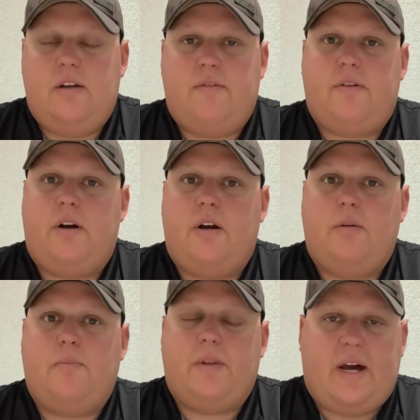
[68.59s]

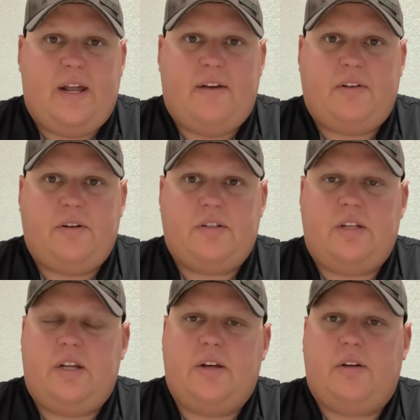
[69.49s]
from not having your
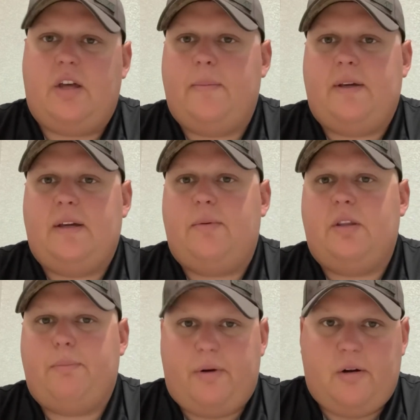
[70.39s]
CDL, coming in with
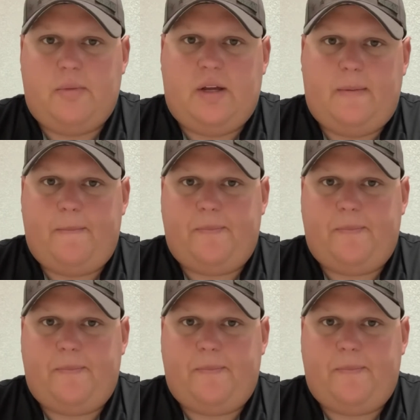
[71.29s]
a permit,